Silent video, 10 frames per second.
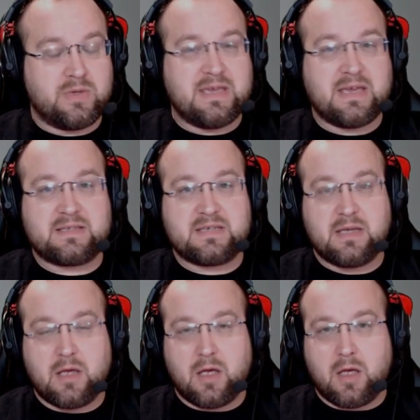get
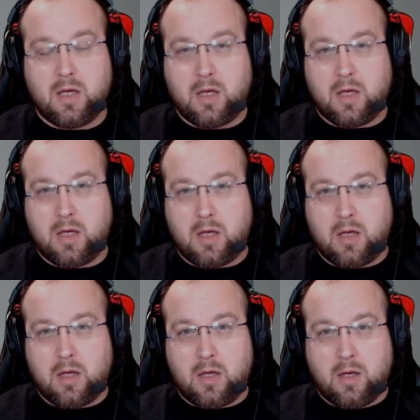
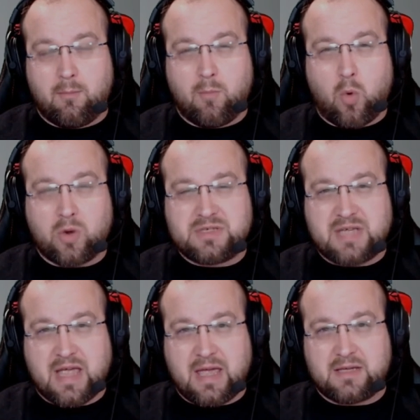more
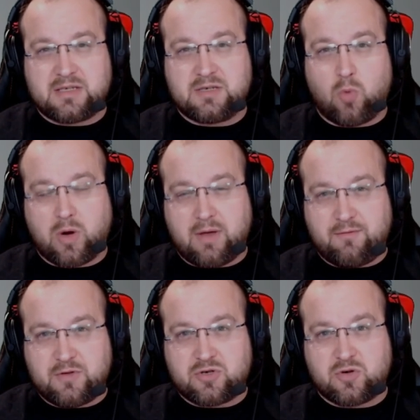tanks, more
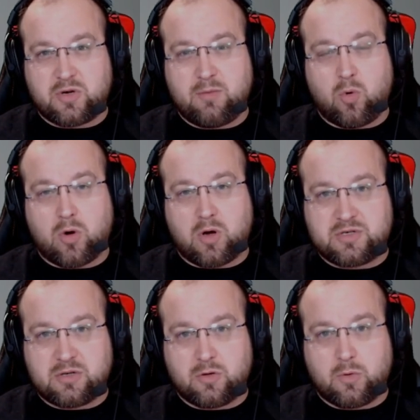infantry, more
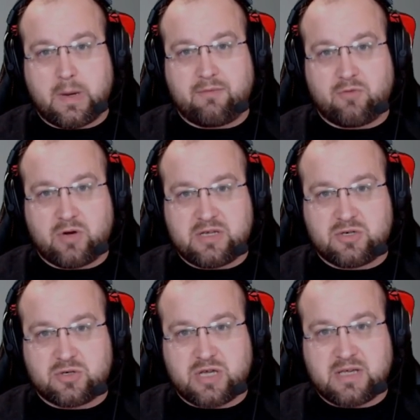artillery, whatever it is
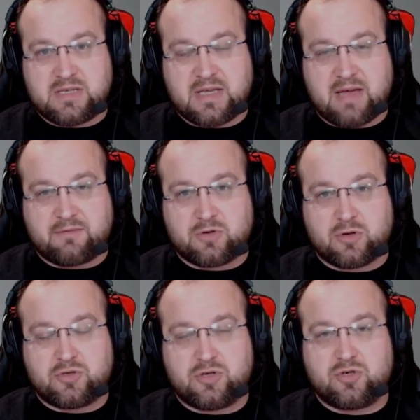you're chasing after, to